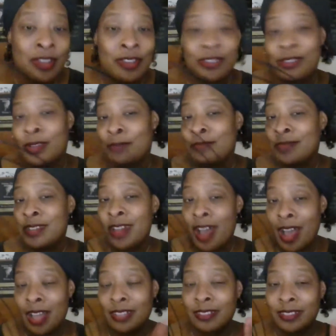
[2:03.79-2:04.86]
So I'm
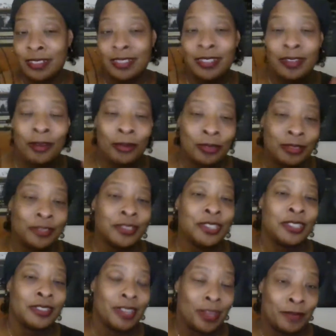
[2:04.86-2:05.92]
not going to hold
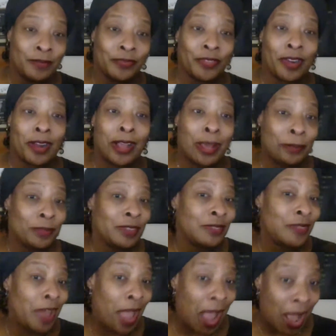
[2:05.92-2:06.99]
you up for a couple
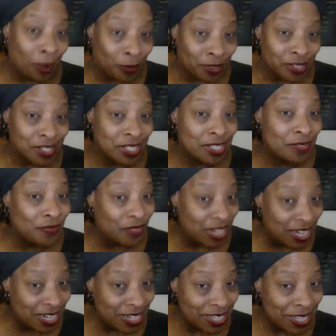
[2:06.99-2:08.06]
of hours to
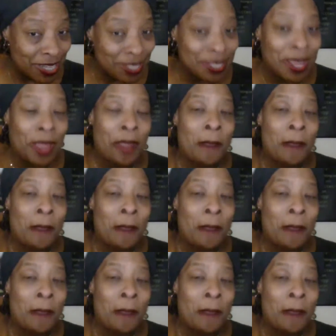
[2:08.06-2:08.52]
finish this.